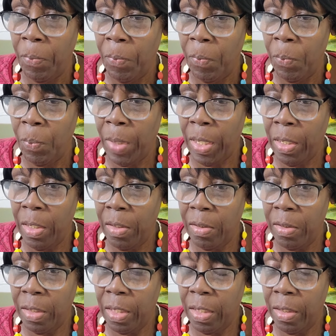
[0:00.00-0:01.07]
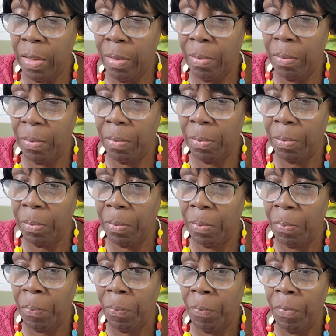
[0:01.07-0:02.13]
Up on their side.
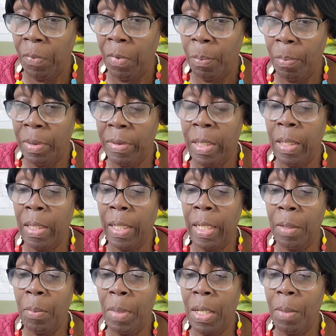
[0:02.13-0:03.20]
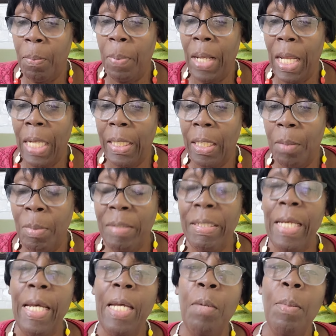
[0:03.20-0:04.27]
Mr. Edmund Bartlett.
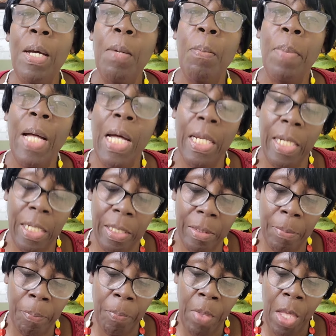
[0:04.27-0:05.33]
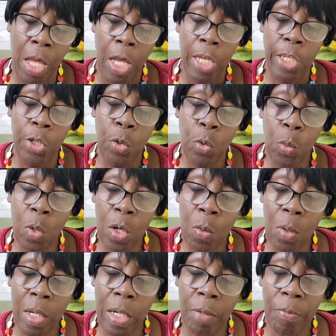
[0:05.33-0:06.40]
Mr. Edmund Bartlett, you were
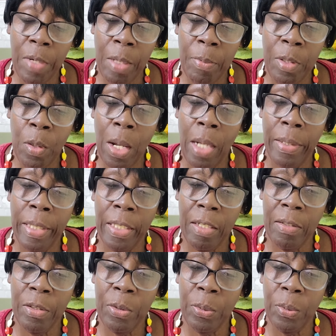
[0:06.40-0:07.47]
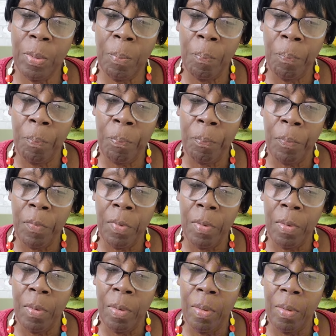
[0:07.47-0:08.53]
one of them. You, I tell the truth.
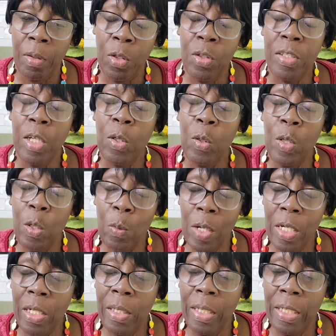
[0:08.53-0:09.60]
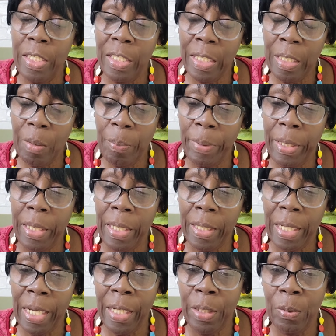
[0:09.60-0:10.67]
you is the only one in the JLP
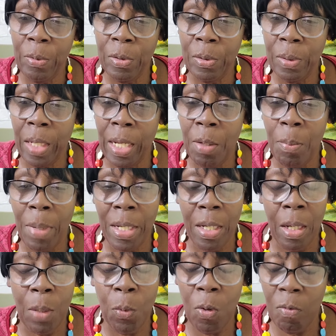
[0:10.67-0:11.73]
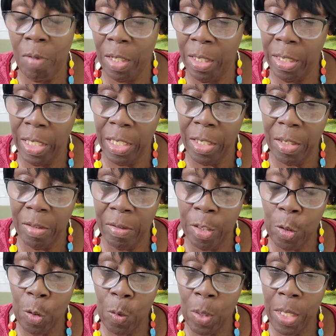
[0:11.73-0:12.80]
that I used to admire over the years. You
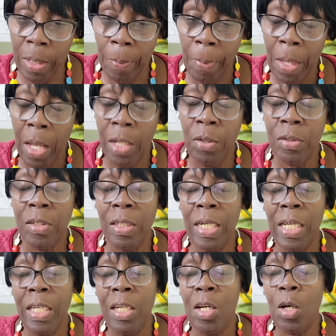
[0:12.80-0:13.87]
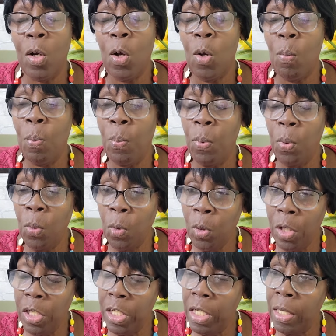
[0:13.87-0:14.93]
know what? I used to like your
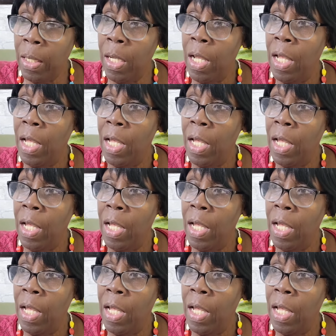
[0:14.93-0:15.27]
composure.